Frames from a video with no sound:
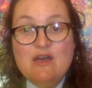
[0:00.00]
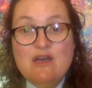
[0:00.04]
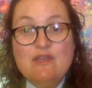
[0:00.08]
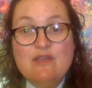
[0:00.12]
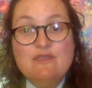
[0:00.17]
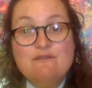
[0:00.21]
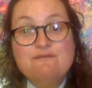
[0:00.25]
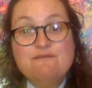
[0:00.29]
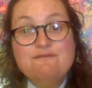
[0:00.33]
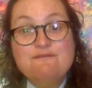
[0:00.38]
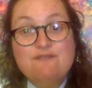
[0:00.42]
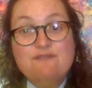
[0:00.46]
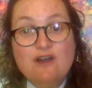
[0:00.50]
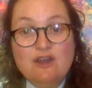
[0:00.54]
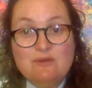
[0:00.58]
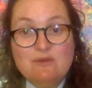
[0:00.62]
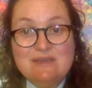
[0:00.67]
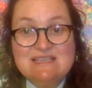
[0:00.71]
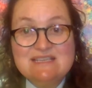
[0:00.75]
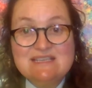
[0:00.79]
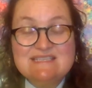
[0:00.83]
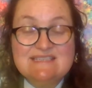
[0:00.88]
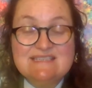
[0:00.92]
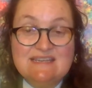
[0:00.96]
The
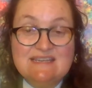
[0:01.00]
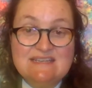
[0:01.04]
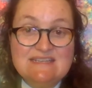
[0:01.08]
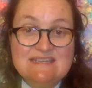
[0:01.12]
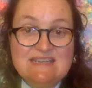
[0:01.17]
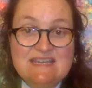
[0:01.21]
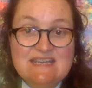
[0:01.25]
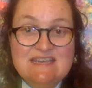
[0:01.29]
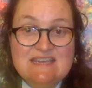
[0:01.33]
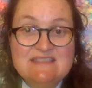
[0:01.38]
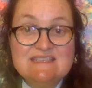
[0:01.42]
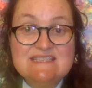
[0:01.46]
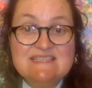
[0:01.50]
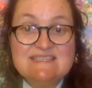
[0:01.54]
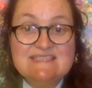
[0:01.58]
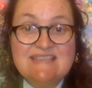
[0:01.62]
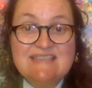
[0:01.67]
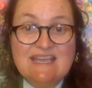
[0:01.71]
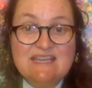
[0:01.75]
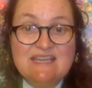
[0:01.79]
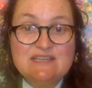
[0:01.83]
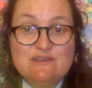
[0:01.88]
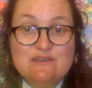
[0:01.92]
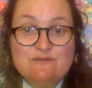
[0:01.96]
following Sunday, the
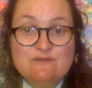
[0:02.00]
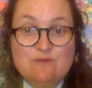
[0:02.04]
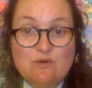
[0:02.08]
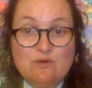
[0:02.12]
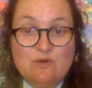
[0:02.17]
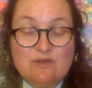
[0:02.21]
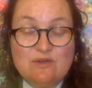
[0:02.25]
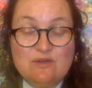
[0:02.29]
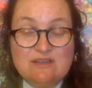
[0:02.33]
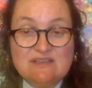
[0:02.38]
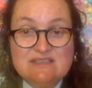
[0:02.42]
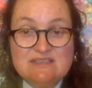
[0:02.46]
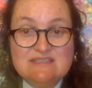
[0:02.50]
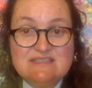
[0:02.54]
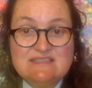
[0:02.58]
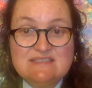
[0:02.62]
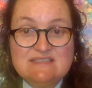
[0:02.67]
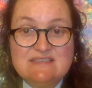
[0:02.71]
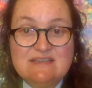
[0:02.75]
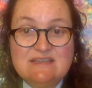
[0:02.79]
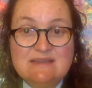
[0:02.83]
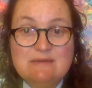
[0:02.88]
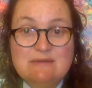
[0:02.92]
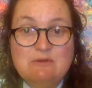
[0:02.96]
2nd of August,